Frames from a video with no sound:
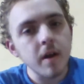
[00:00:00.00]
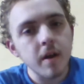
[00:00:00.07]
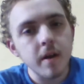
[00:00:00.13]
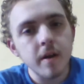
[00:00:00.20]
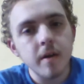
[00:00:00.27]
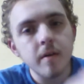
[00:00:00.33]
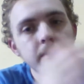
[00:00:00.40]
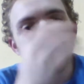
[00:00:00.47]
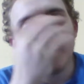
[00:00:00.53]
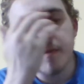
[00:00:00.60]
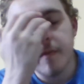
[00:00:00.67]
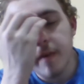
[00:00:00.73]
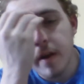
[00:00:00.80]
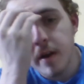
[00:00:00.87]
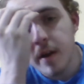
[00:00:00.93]
you,
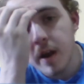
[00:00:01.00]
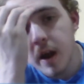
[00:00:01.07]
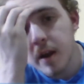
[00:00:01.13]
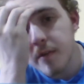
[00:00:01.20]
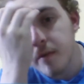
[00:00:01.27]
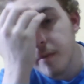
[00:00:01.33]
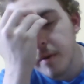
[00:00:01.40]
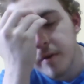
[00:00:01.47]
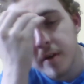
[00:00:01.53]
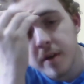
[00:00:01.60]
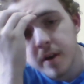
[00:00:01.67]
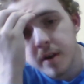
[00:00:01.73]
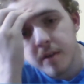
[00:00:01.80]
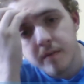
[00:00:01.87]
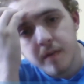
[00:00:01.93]
thank you guys for watching
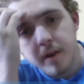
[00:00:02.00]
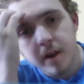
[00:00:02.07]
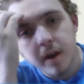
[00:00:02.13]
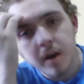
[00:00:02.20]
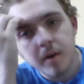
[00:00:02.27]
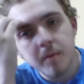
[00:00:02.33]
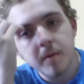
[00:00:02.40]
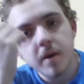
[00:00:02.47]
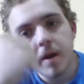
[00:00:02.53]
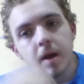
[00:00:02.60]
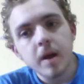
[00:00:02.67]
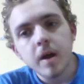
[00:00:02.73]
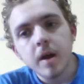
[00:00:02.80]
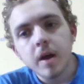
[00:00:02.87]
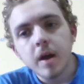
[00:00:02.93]
this video.
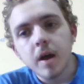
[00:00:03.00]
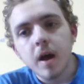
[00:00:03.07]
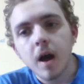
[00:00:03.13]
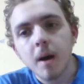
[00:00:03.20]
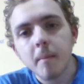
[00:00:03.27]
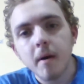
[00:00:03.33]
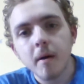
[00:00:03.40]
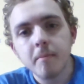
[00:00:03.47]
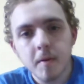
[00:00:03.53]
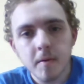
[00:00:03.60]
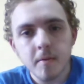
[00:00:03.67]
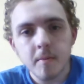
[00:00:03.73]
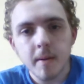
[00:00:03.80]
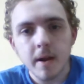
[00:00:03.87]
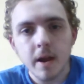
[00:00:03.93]
Um, I'll
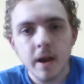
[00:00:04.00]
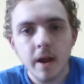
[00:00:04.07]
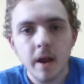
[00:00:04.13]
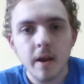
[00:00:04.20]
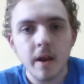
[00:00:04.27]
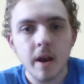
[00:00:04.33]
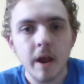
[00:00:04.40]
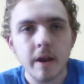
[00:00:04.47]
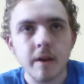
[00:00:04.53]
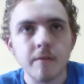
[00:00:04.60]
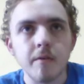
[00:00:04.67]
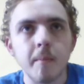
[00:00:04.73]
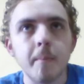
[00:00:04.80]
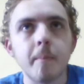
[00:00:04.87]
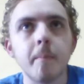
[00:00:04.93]
probably make a, an,
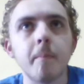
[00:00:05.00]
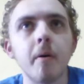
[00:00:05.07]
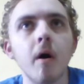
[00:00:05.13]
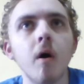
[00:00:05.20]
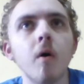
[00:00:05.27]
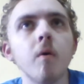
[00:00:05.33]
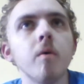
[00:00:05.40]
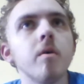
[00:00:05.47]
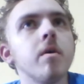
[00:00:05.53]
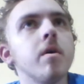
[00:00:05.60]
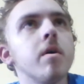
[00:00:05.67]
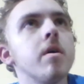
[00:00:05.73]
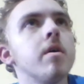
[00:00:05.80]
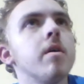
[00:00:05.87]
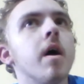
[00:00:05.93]
another poll,
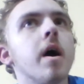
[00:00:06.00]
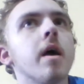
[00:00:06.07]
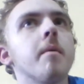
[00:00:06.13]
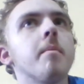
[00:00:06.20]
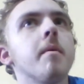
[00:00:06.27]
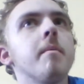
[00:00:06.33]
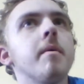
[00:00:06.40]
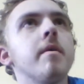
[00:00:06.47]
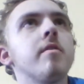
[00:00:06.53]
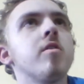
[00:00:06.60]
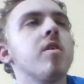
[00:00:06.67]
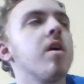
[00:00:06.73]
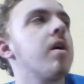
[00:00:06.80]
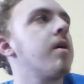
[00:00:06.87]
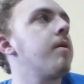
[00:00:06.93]
like maybe
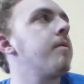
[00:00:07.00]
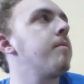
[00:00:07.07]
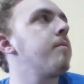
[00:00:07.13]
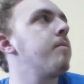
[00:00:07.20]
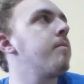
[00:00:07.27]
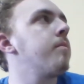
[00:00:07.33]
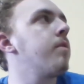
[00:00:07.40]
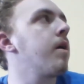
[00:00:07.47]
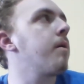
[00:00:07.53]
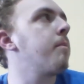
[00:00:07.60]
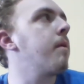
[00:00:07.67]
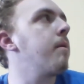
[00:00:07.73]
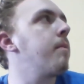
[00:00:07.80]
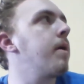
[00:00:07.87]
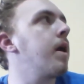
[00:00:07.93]
some, like
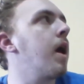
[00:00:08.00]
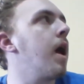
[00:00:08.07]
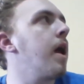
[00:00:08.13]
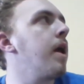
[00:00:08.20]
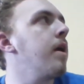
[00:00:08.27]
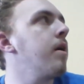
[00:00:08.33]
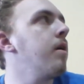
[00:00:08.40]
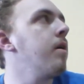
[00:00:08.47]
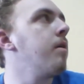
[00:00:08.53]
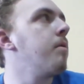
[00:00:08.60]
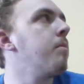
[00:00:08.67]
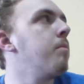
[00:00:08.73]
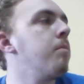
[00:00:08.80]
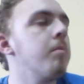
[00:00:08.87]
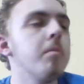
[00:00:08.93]
maybe a
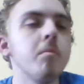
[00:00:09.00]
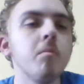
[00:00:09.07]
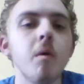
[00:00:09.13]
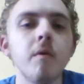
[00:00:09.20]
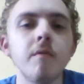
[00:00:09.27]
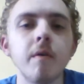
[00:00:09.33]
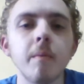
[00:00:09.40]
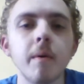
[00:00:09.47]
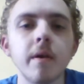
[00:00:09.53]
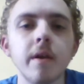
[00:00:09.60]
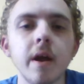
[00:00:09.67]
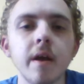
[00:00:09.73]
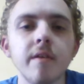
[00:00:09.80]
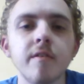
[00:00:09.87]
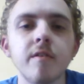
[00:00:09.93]
movie one
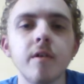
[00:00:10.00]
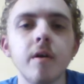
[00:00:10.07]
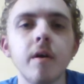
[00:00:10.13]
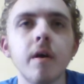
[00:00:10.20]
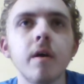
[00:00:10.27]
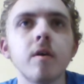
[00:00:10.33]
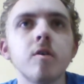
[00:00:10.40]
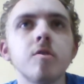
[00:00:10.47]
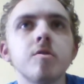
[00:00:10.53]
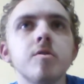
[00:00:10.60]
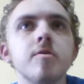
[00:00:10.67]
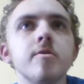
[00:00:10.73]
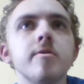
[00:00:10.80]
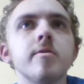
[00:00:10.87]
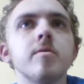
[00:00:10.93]
next,
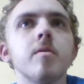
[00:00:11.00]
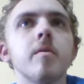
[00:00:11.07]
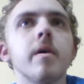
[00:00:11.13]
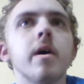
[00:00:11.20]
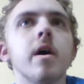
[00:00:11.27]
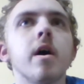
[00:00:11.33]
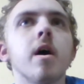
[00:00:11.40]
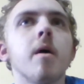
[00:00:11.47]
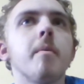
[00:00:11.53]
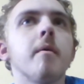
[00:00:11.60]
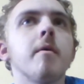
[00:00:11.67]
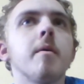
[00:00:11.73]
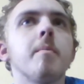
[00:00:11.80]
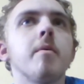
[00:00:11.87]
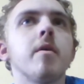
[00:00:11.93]
where I'll
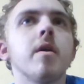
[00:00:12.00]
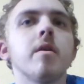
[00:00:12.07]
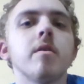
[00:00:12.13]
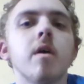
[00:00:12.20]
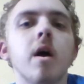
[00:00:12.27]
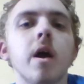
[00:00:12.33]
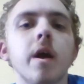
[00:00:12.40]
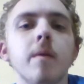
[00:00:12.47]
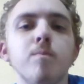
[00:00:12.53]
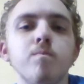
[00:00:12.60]
probably put in like